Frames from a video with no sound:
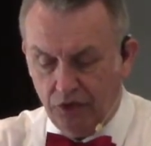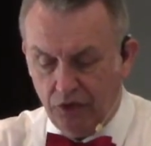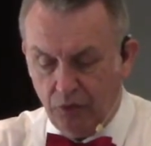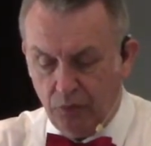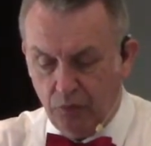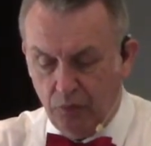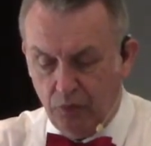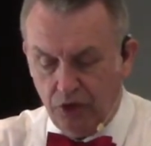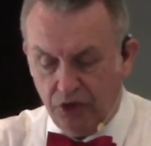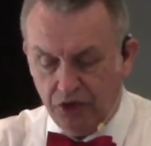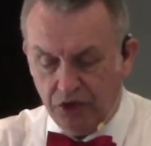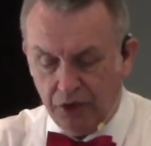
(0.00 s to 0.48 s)

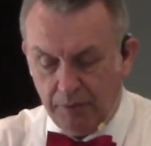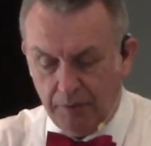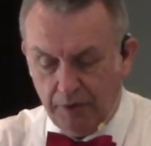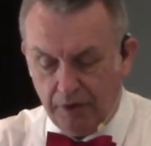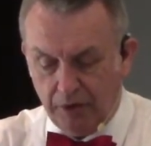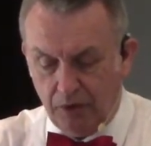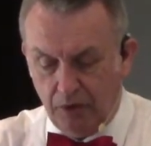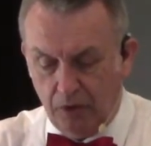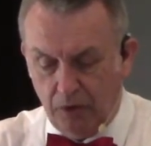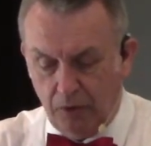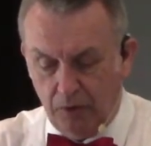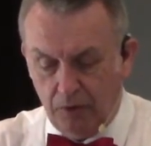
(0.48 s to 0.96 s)
to
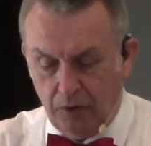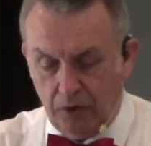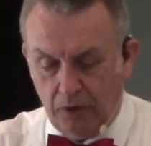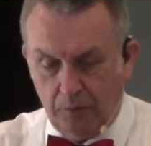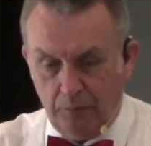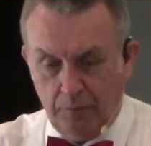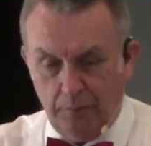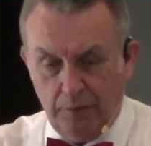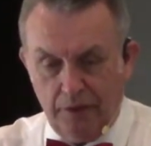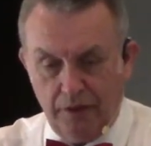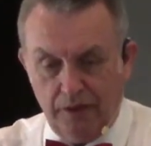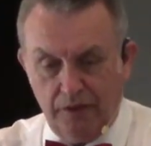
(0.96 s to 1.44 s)
worship and
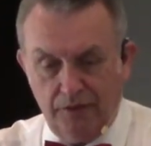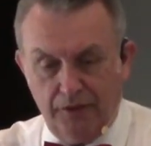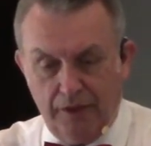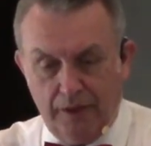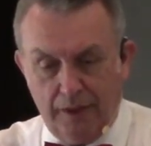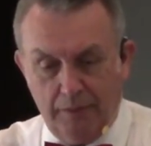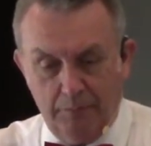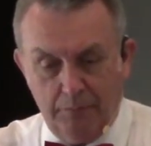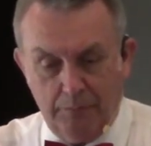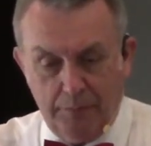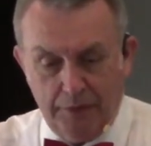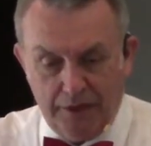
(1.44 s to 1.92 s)
go
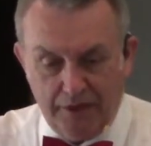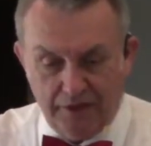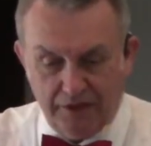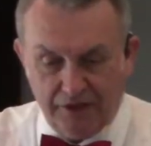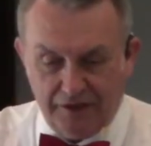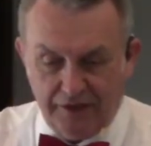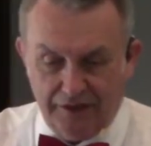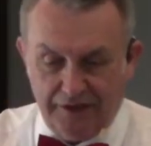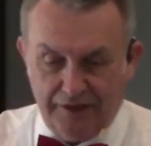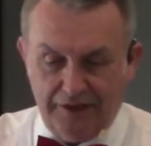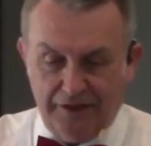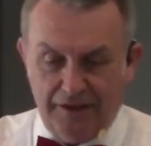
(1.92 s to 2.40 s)
build a
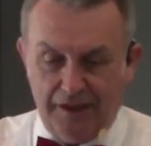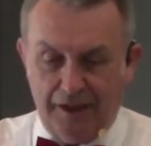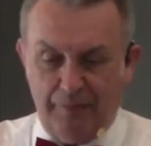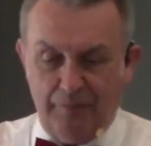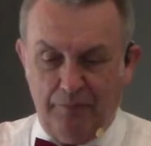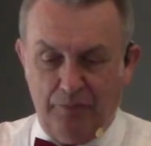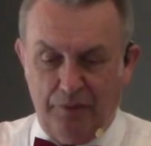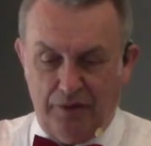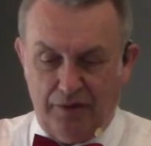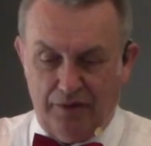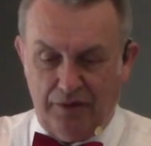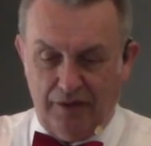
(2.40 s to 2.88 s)
beastly
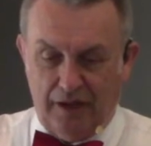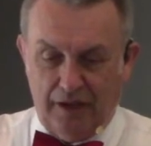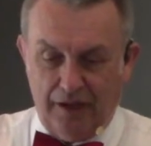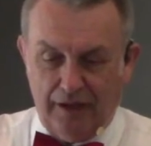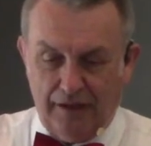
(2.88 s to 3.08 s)
temple.